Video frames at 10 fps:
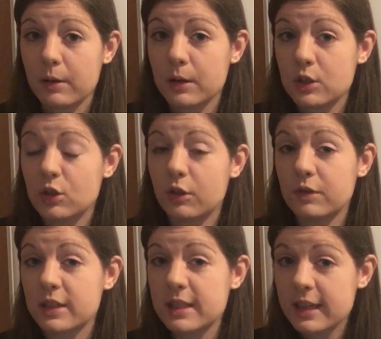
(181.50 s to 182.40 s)
which
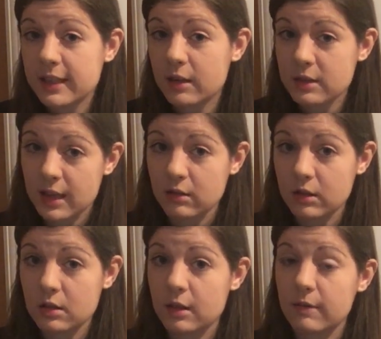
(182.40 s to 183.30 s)
dolphins send out sound
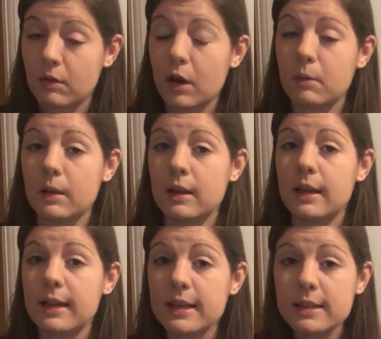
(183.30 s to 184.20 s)
into the environment
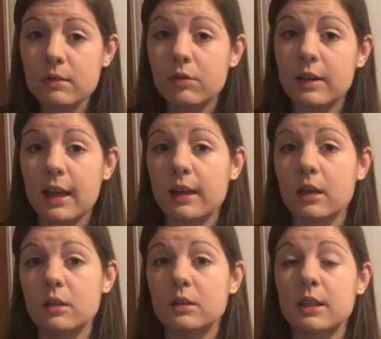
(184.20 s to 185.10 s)
and listen for the
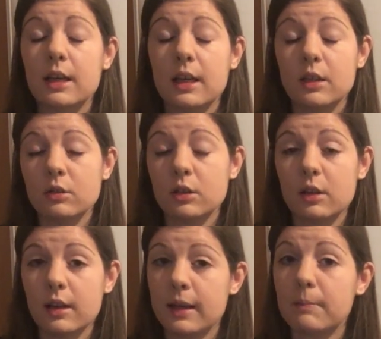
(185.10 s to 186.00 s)
echoes in order
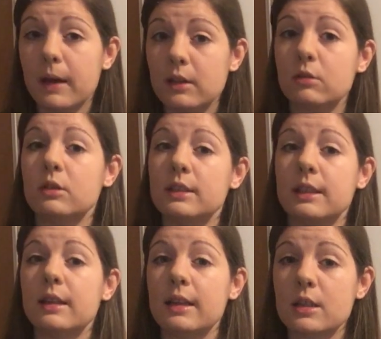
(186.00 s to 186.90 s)
that they can better
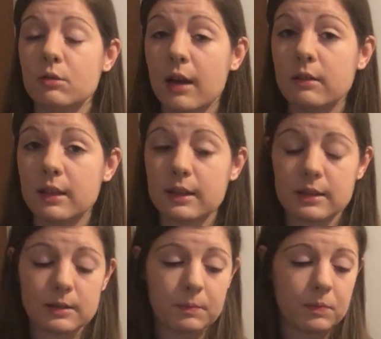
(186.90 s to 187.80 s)
understand their surroundings.